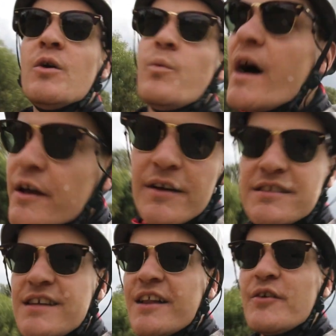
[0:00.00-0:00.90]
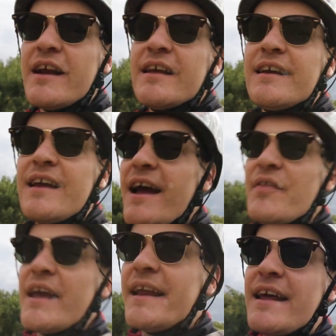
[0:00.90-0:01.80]
while you're accelerating and
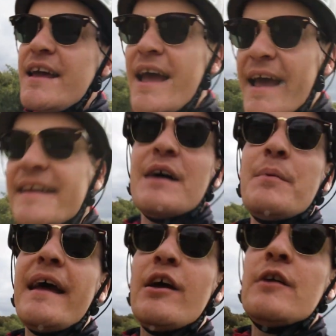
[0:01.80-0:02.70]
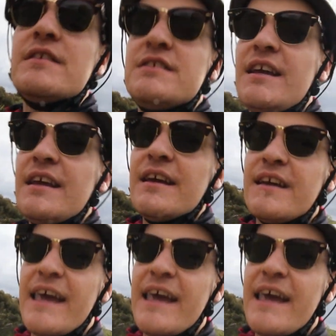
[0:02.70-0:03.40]
then end up A/T.